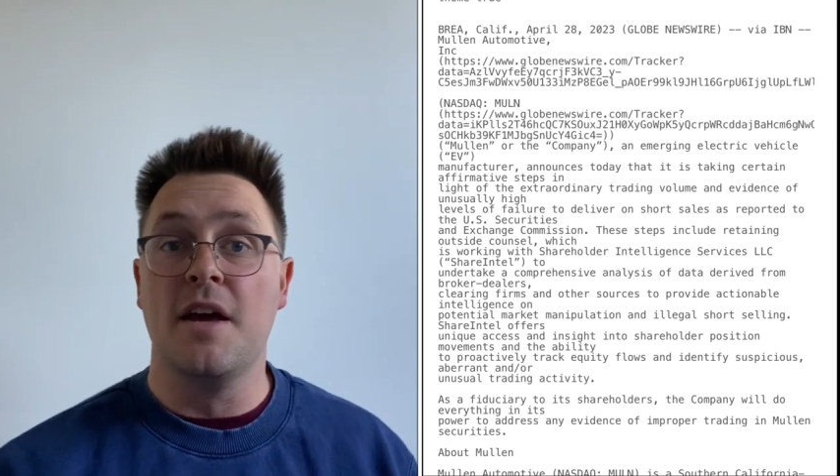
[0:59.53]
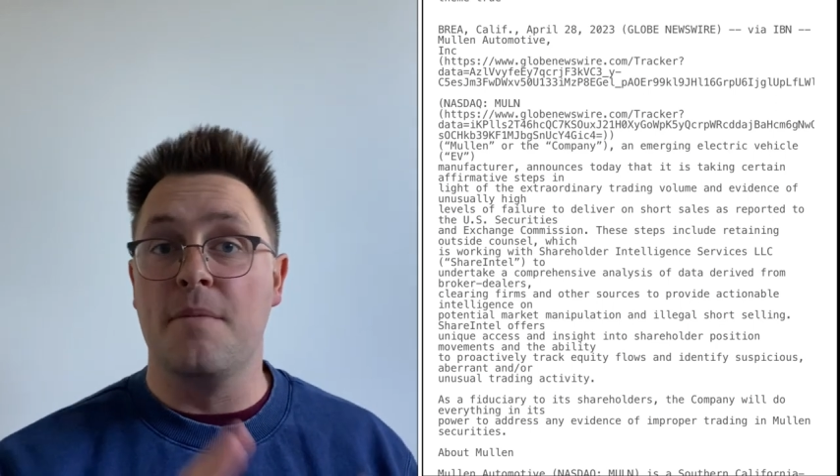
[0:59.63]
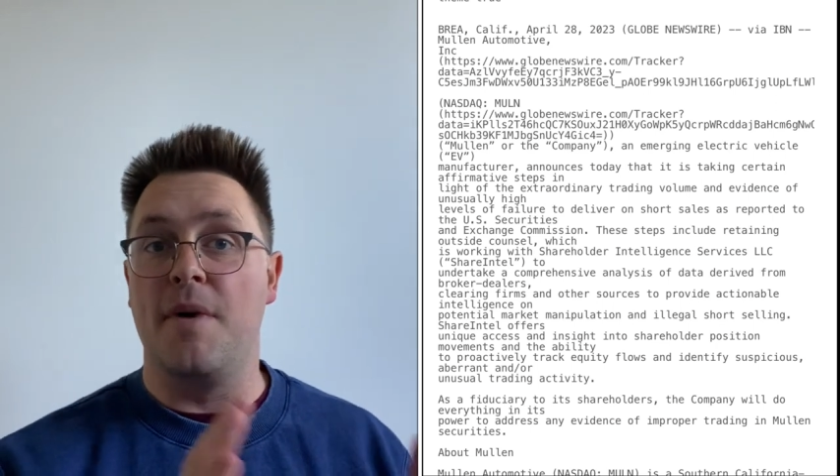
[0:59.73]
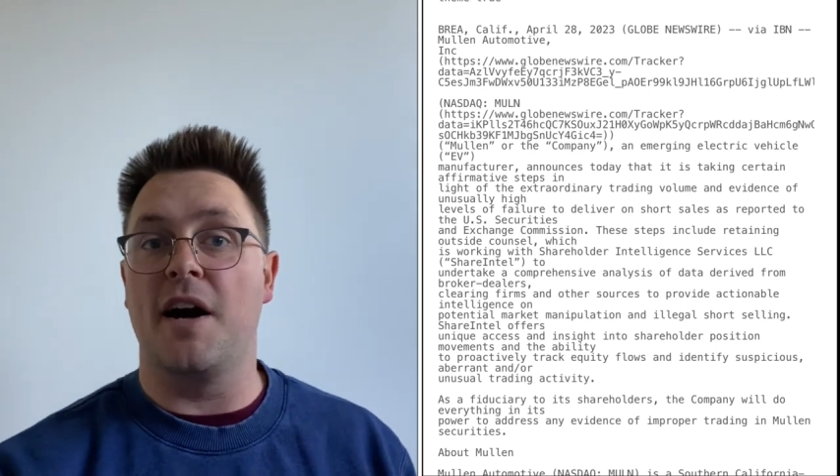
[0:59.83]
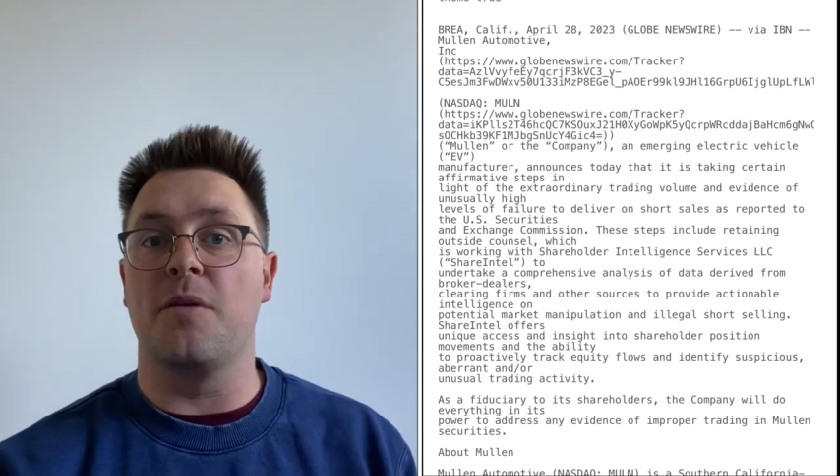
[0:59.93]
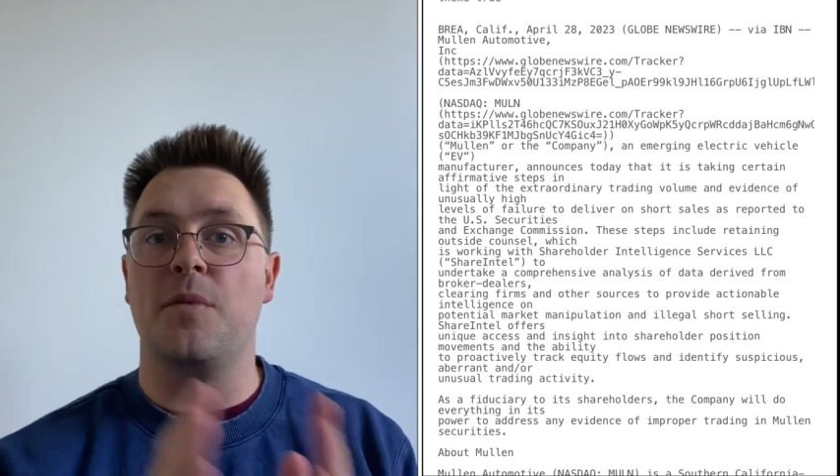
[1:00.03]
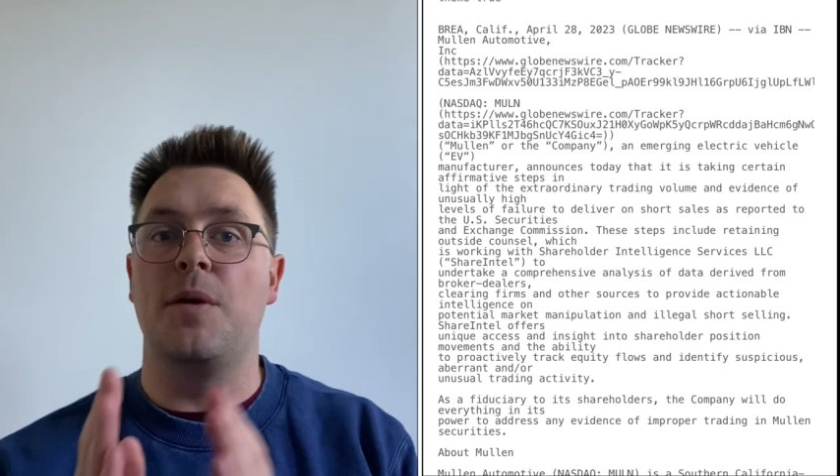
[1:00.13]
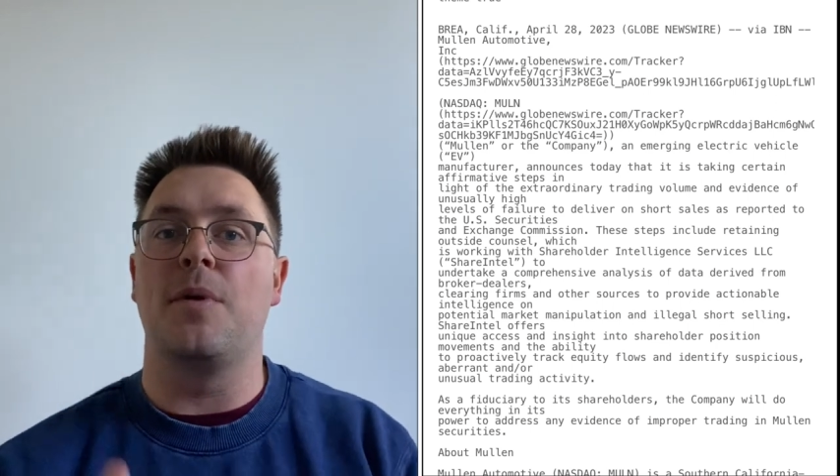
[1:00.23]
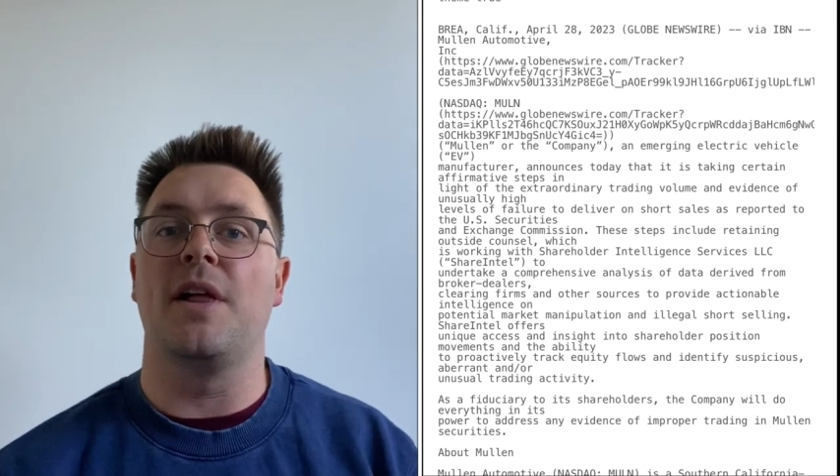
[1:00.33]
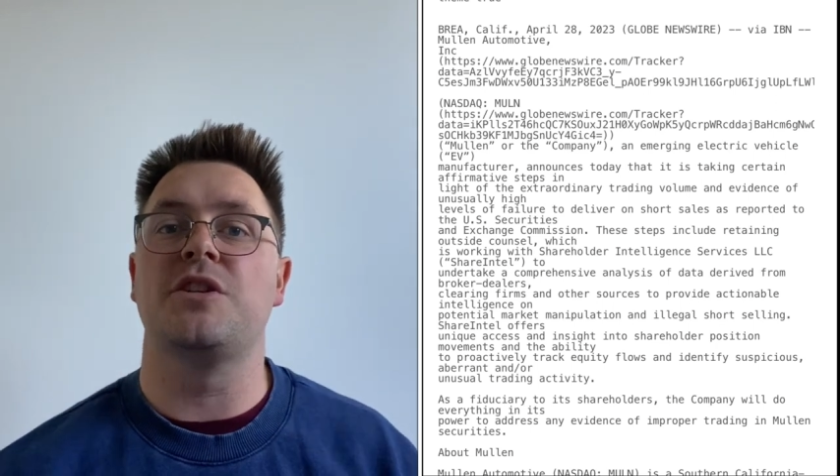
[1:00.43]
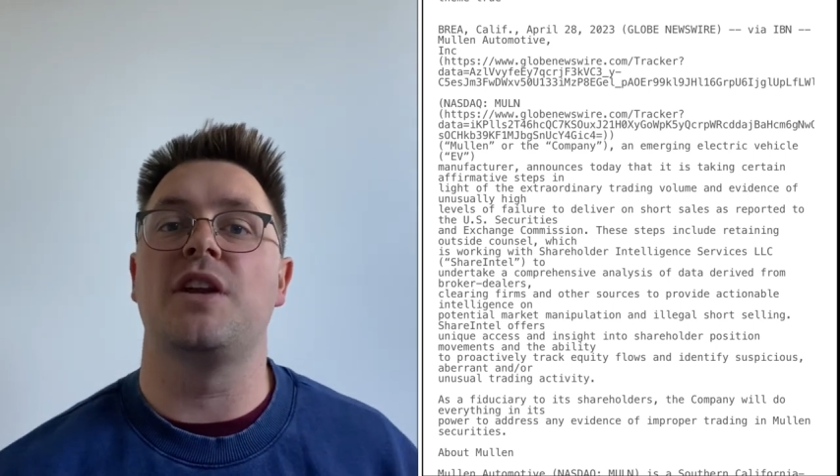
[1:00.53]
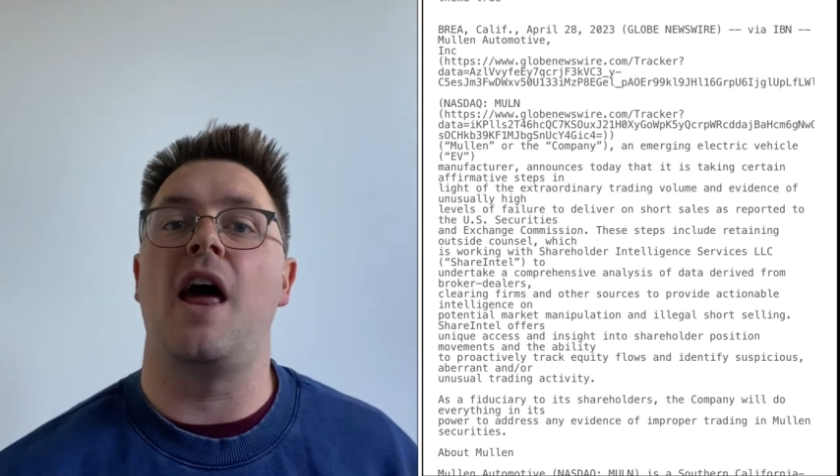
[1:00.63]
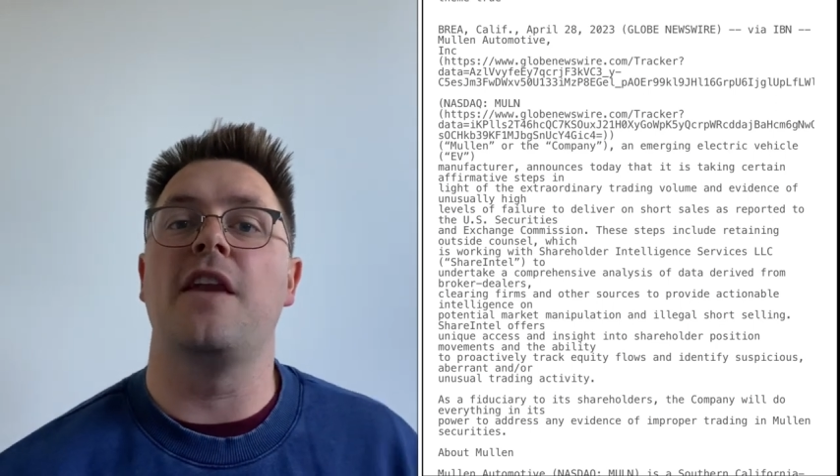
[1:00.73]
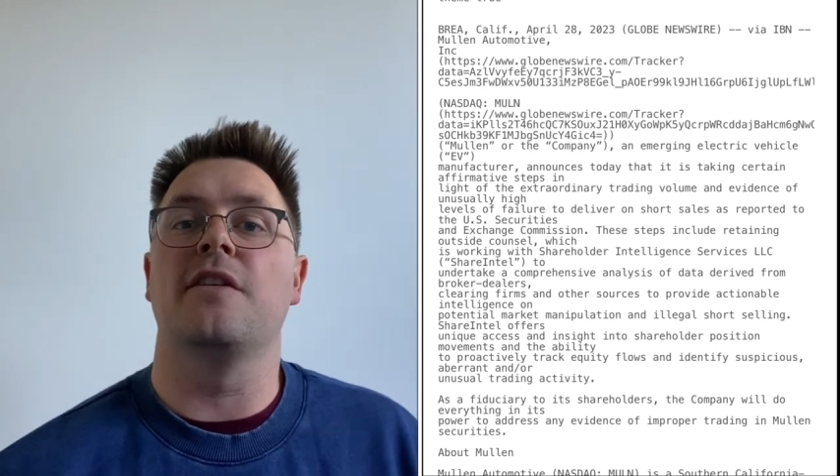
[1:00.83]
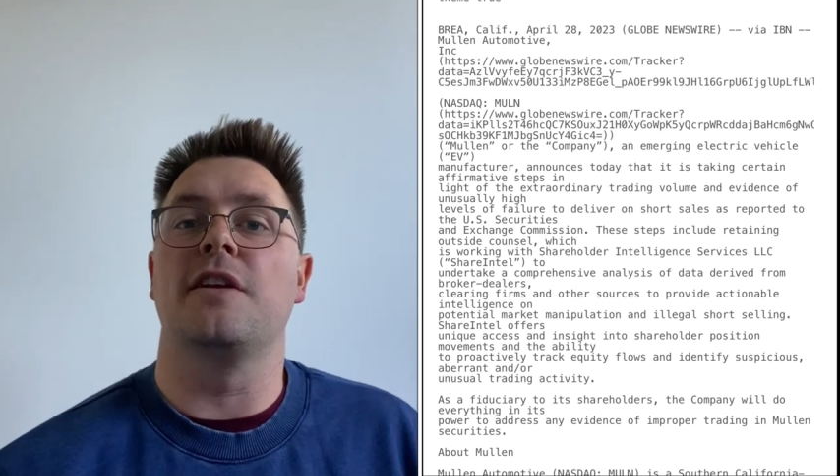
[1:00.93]
market manipulation
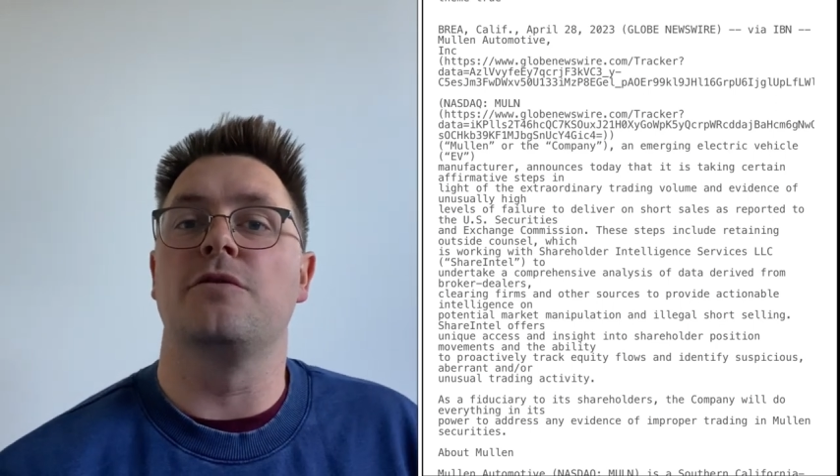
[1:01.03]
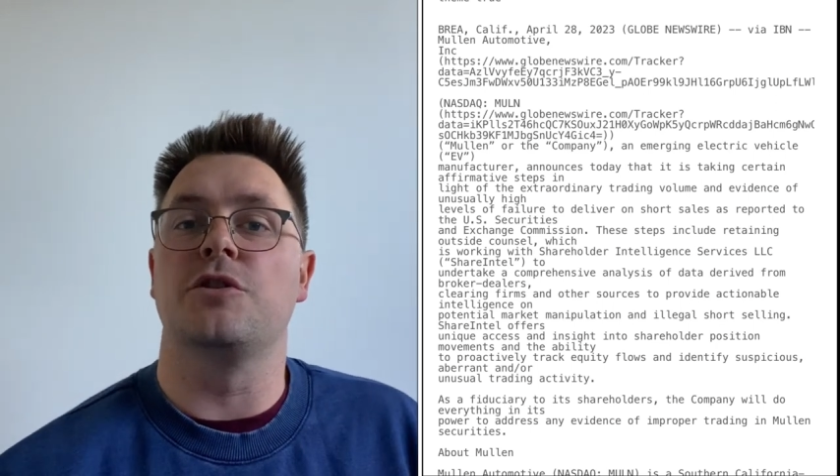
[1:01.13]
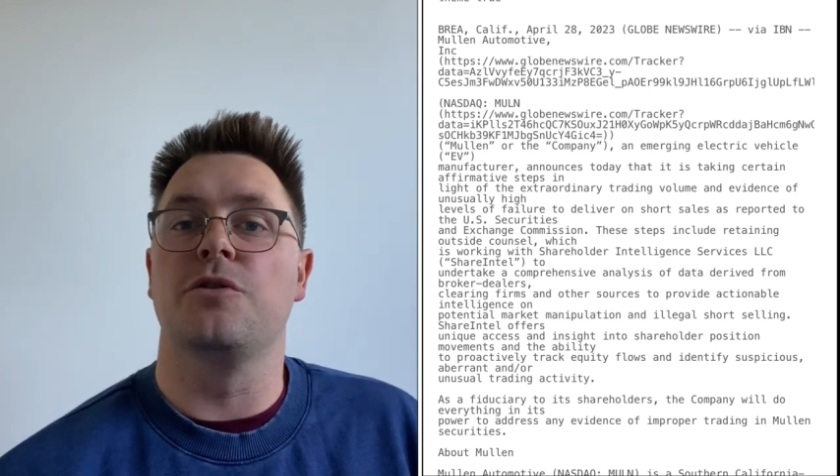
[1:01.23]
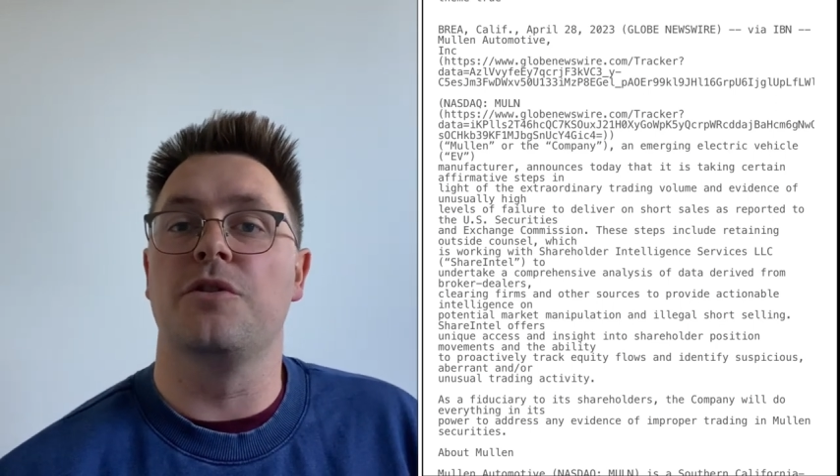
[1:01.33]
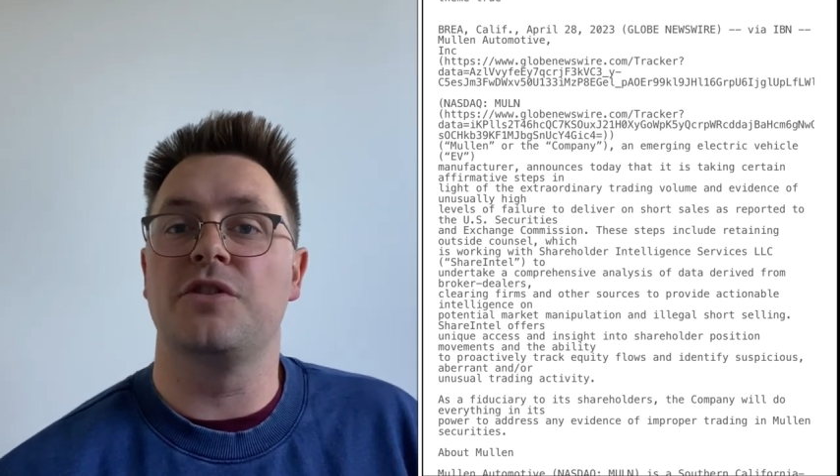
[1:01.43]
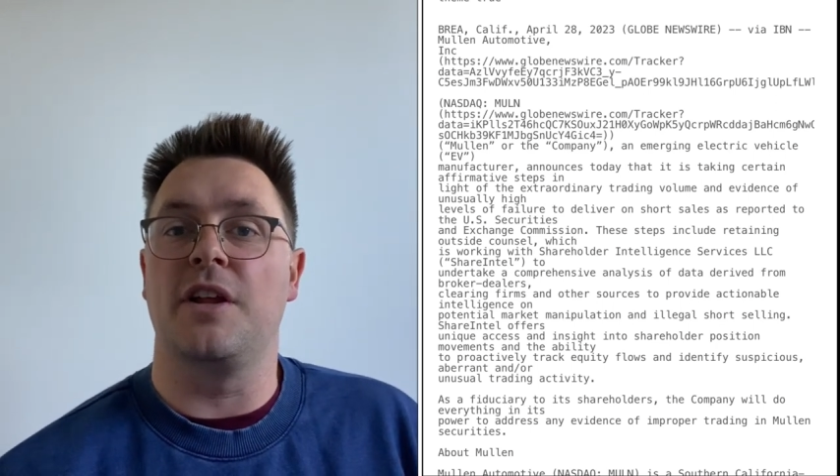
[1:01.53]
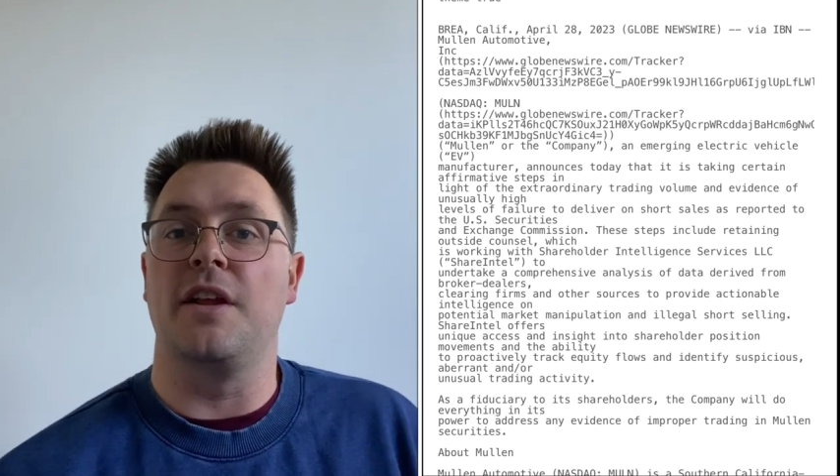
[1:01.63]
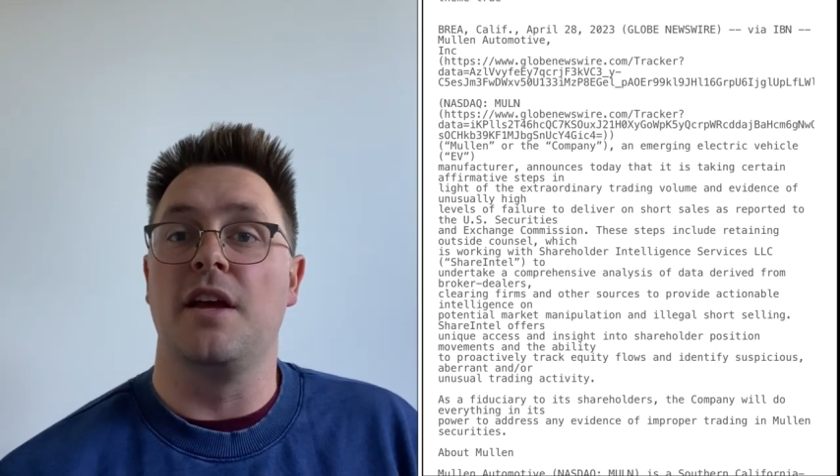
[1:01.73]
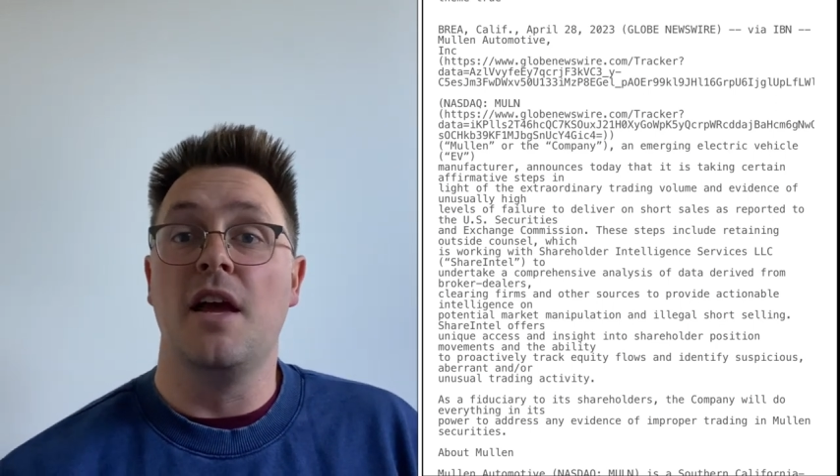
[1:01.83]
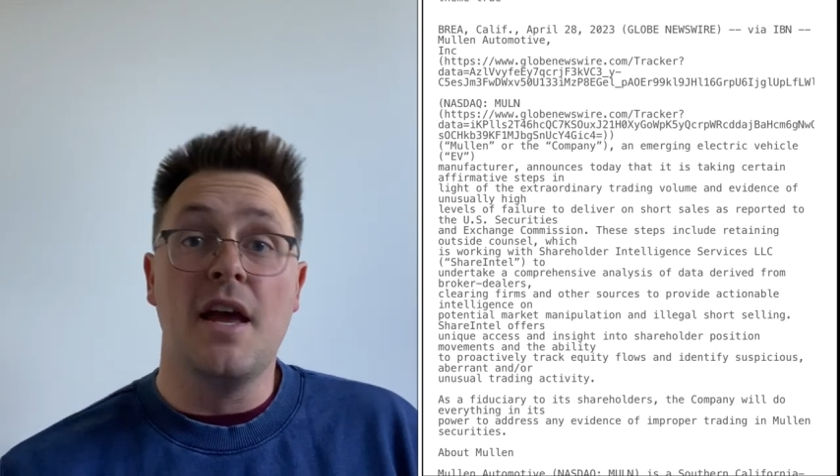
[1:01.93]
and illegal short selling